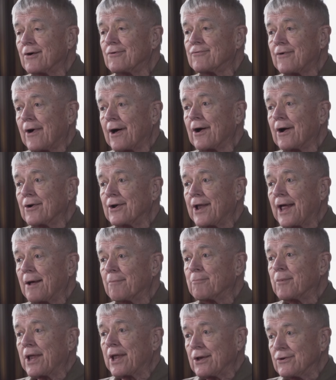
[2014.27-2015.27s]
hellfire
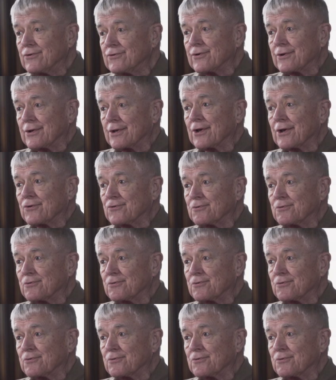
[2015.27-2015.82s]
damnation